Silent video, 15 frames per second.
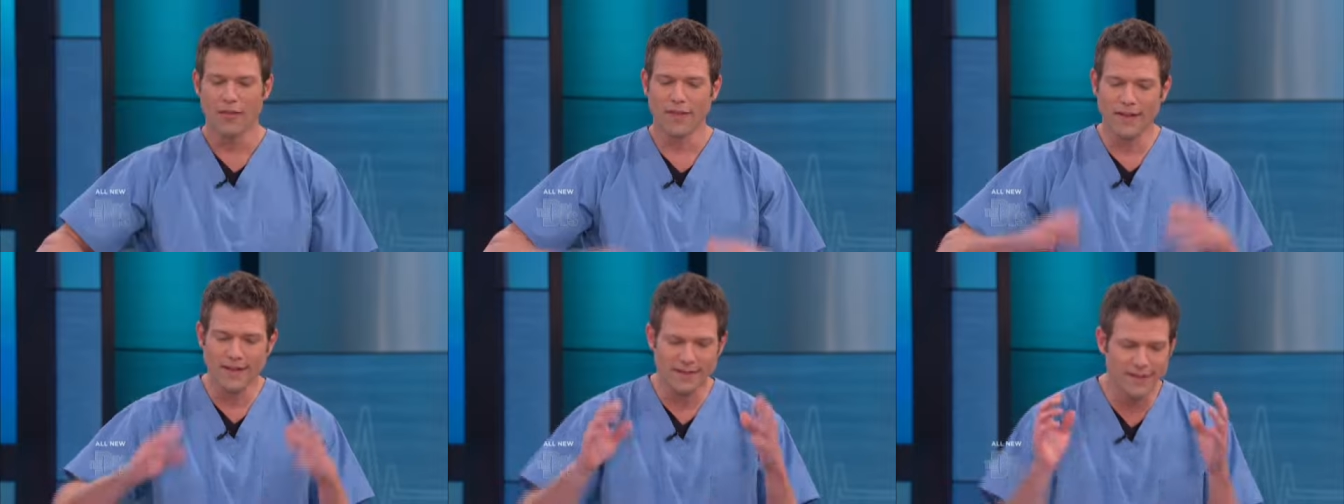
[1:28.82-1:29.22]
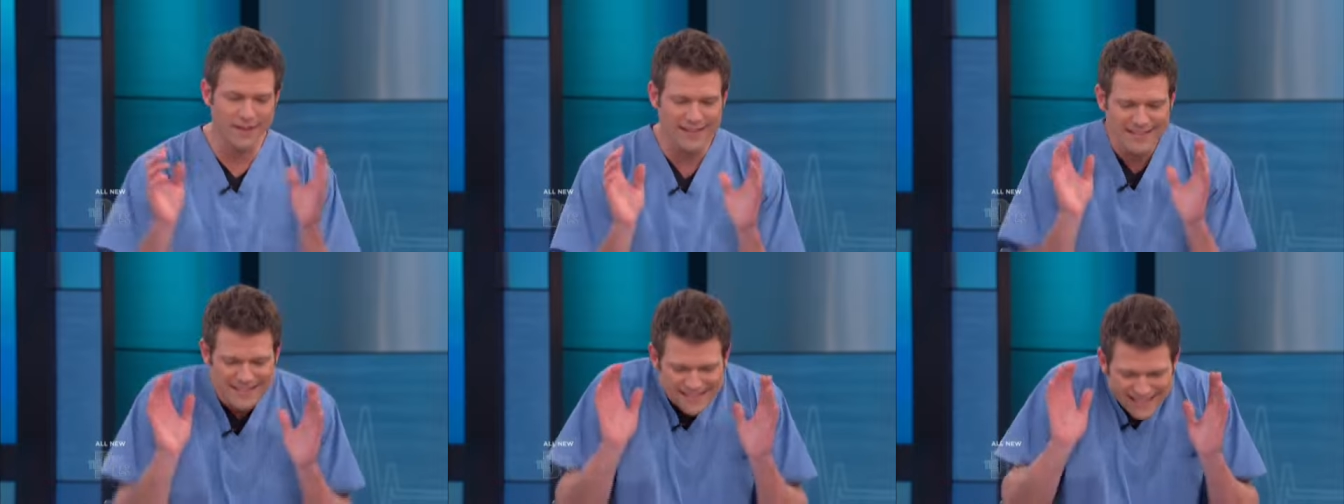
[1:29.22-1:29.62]
The
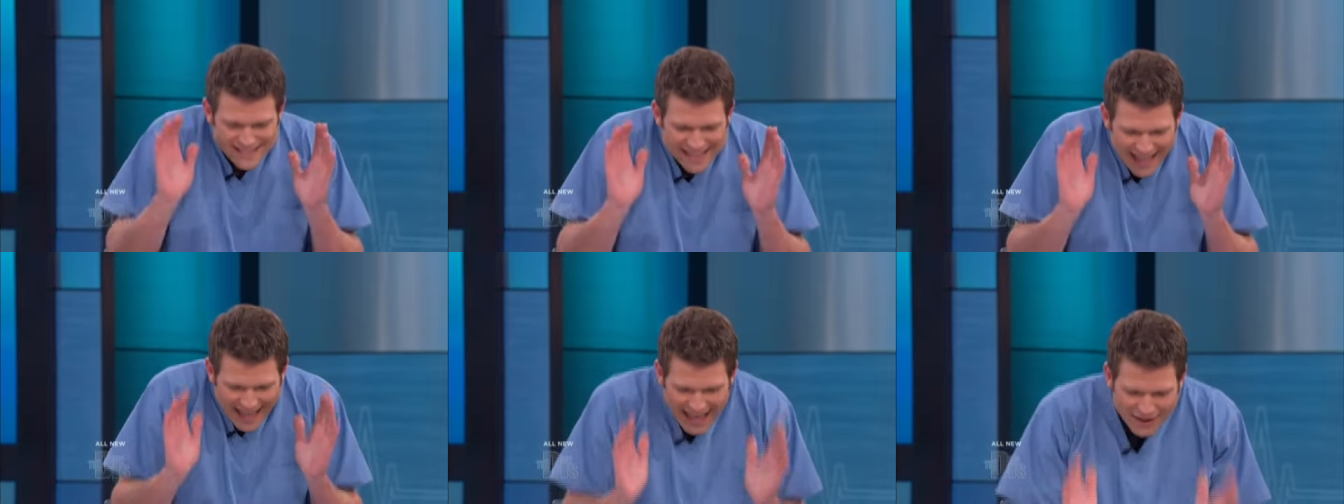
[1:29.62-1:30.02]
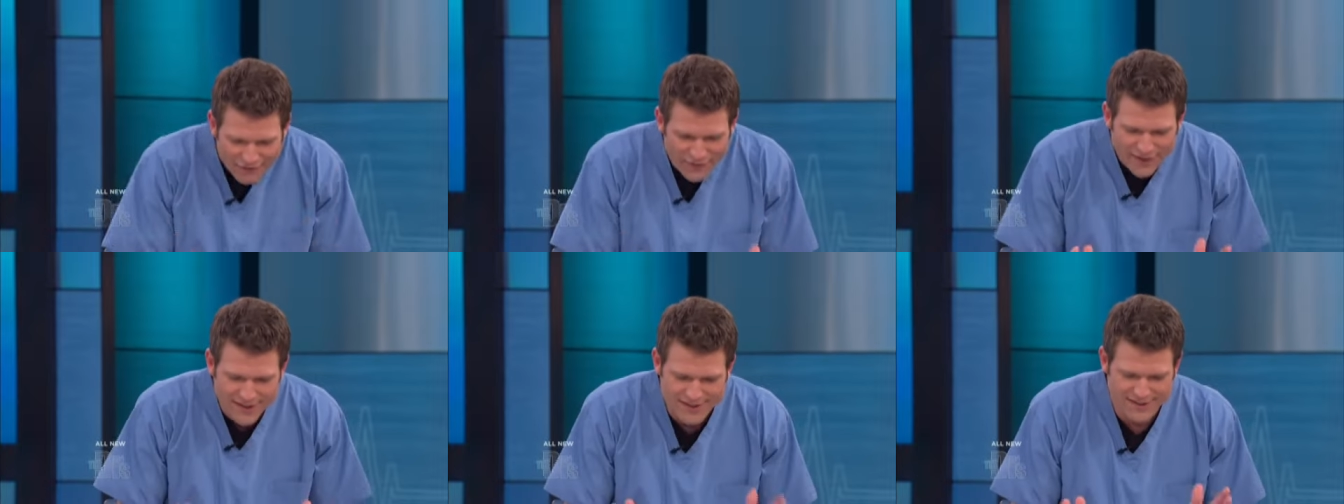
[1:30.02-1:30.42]
the
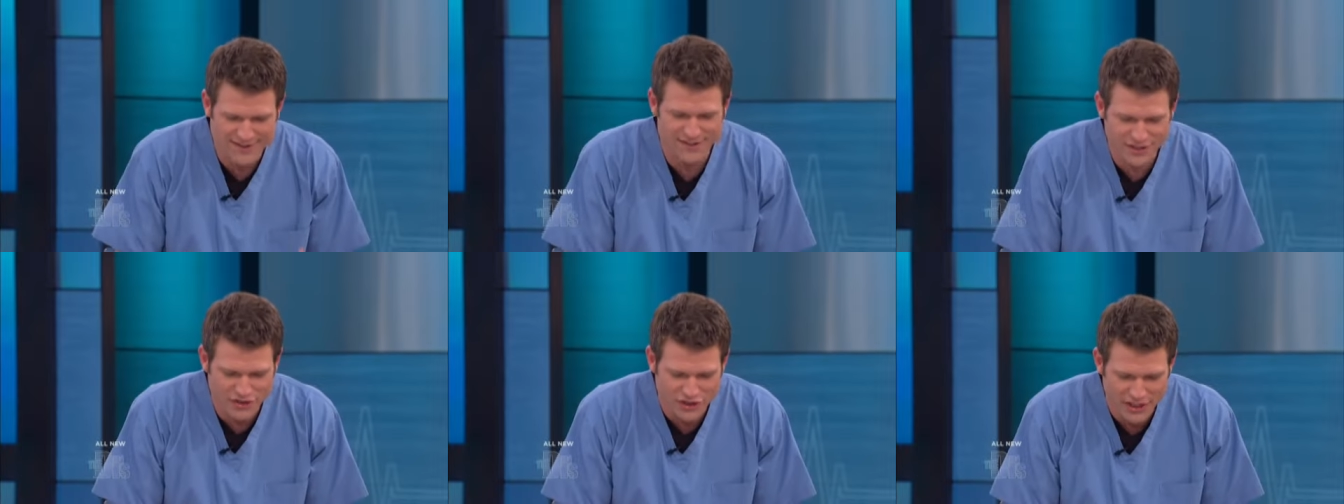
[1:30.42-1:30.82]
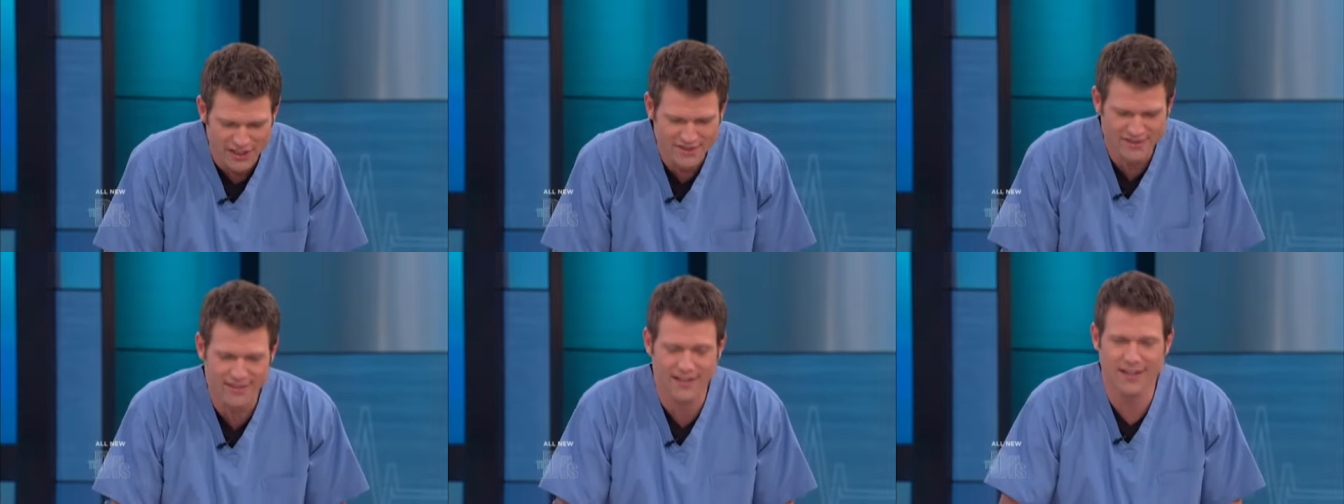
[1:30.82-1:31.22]
evidence
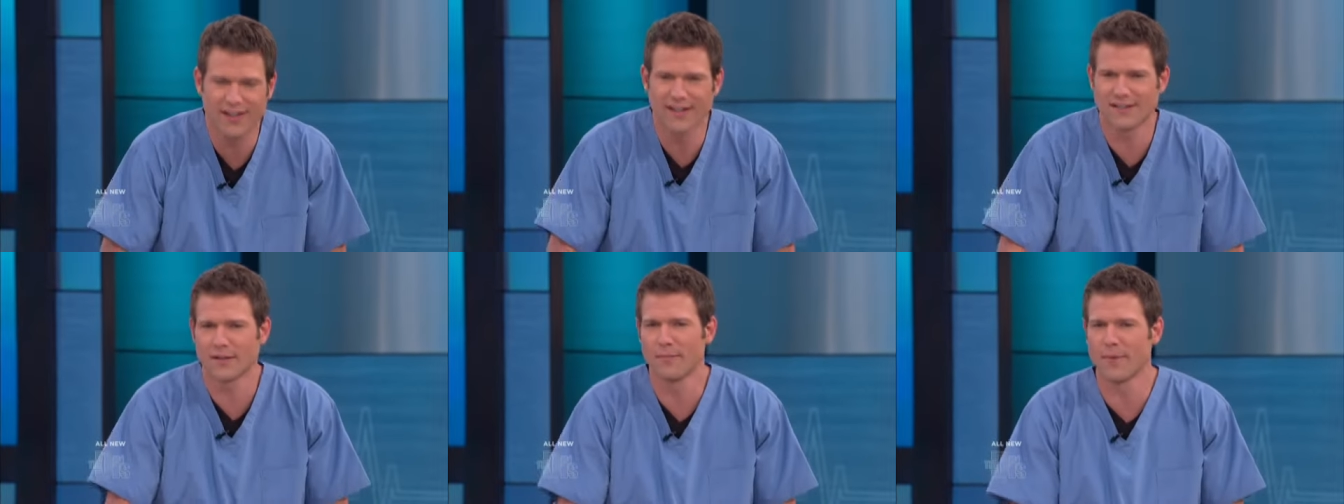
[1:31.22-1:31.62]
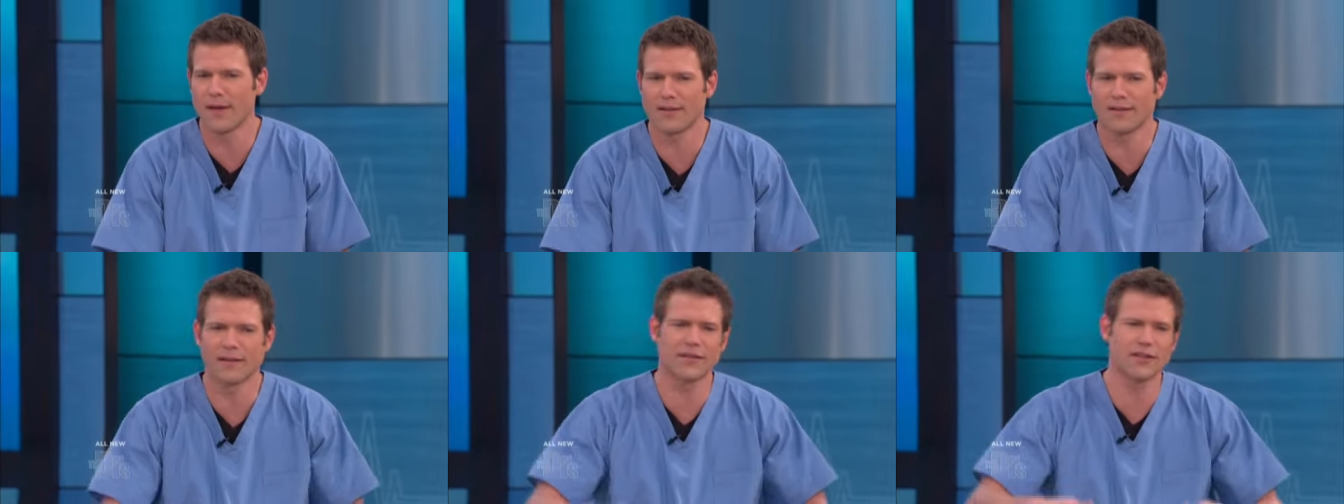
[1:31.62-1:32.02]
suggests that it is a
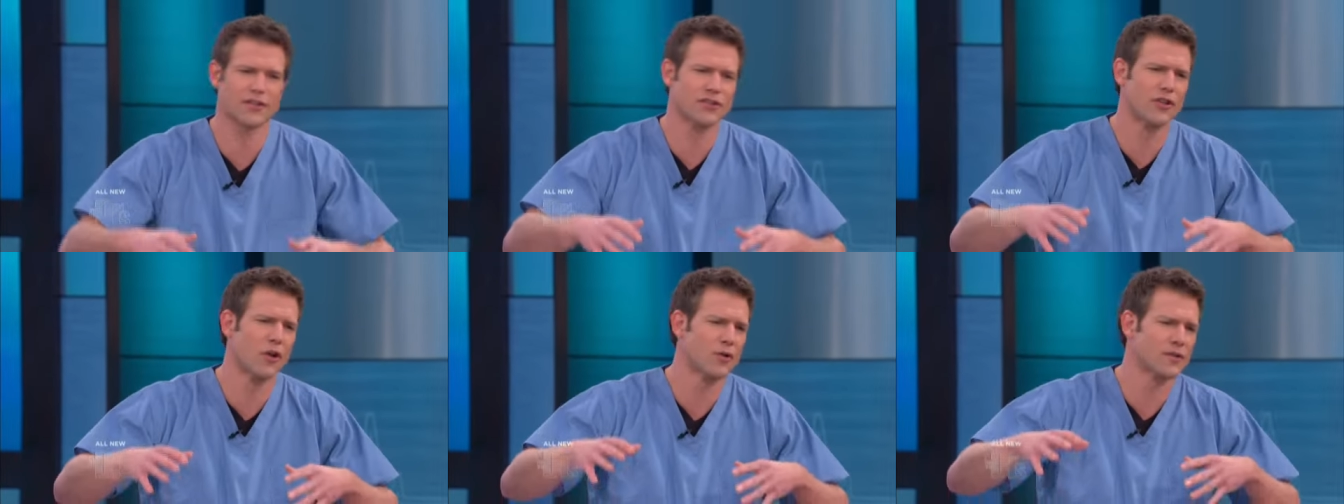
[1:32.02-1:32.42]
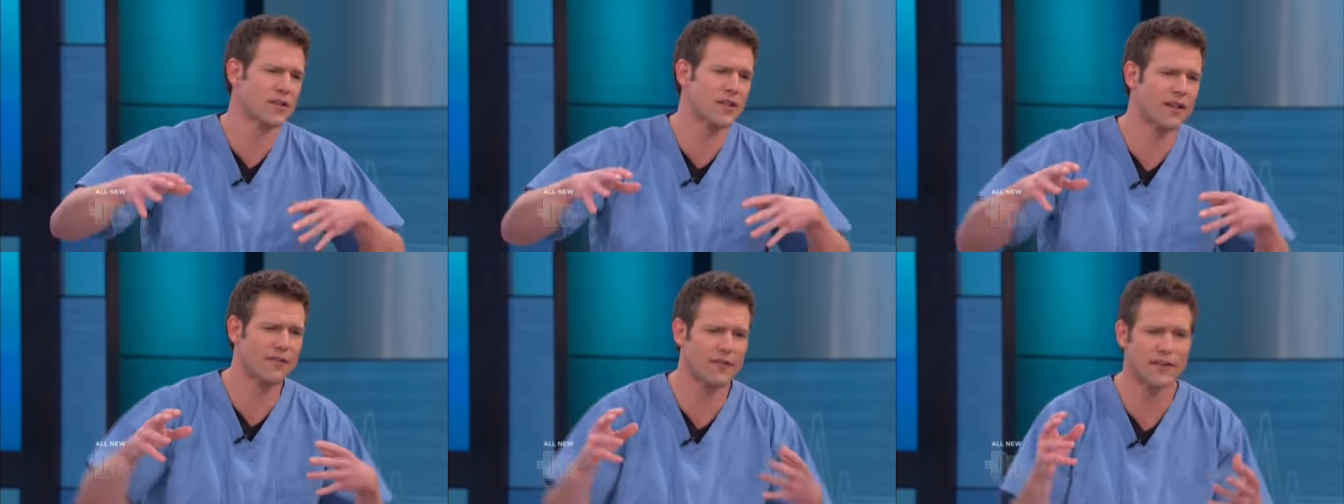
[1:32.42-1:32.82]
myth. That there's no
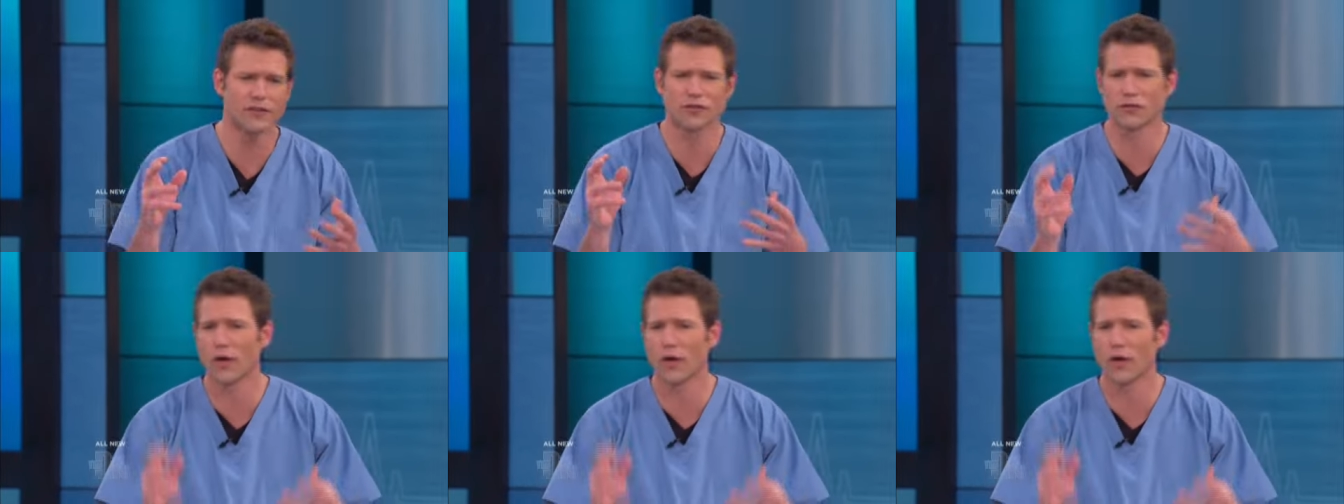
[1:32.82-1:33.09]
significant